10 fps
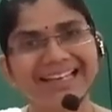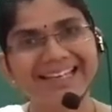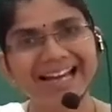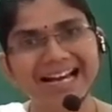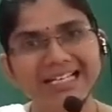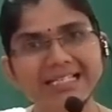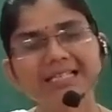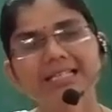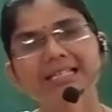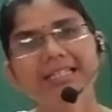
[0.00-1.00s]
gas
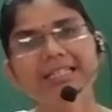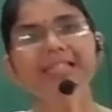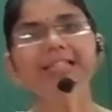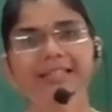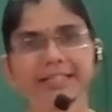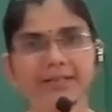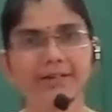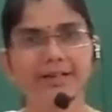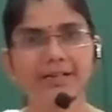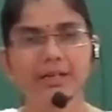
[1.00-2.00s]
in a
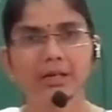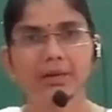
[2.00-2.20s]
liquid,